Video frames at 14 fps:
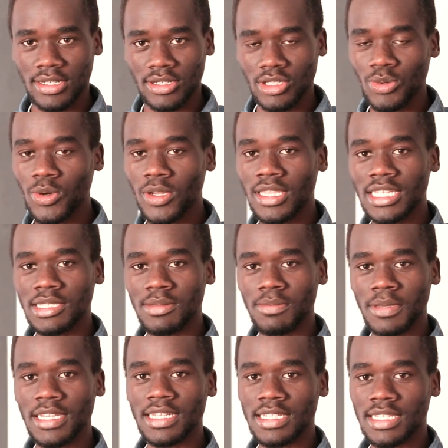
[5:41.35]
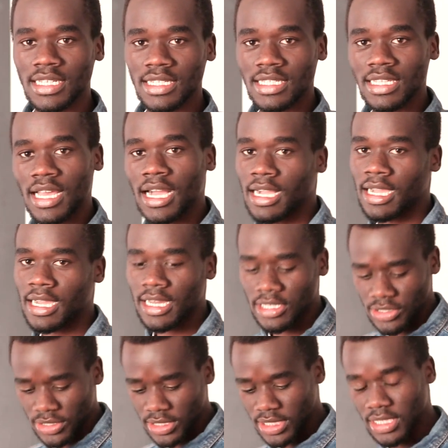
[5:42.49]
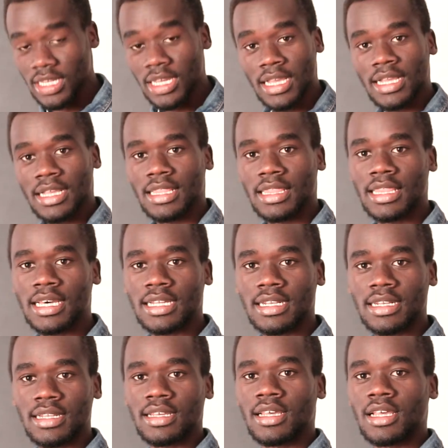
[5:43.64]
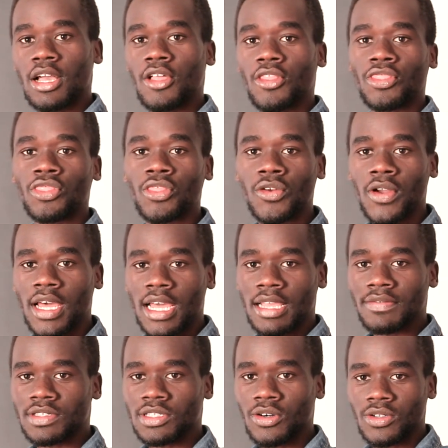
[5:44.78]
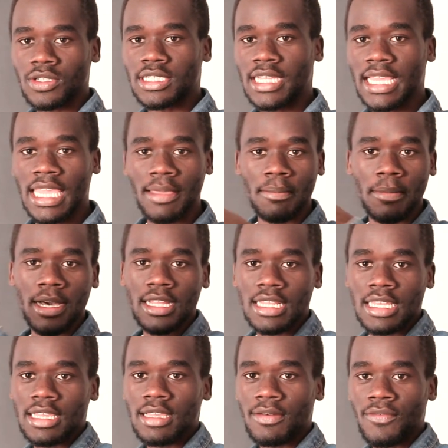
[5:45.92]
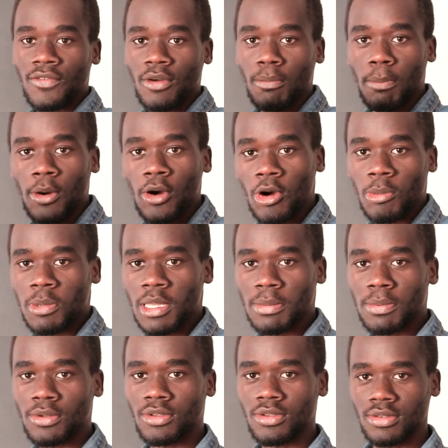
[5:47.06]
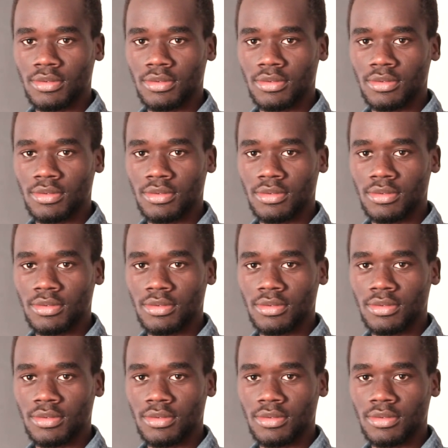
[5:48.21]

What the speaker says: So what this means is a country that thrives on taking money from poor people.